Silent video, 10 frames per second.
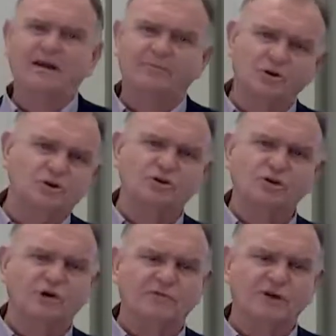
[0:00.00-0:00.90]
I'm not so
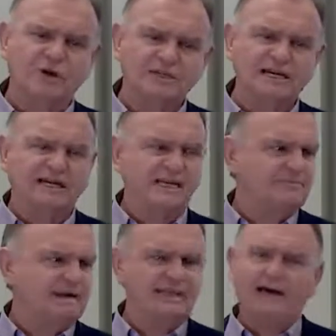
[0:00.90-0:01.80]
sure of the contact, let's
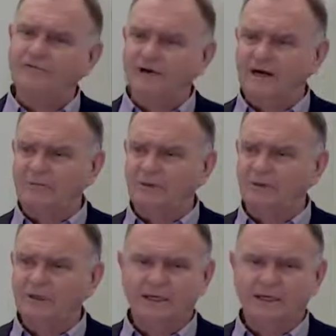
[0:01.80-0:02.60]
make that a variable.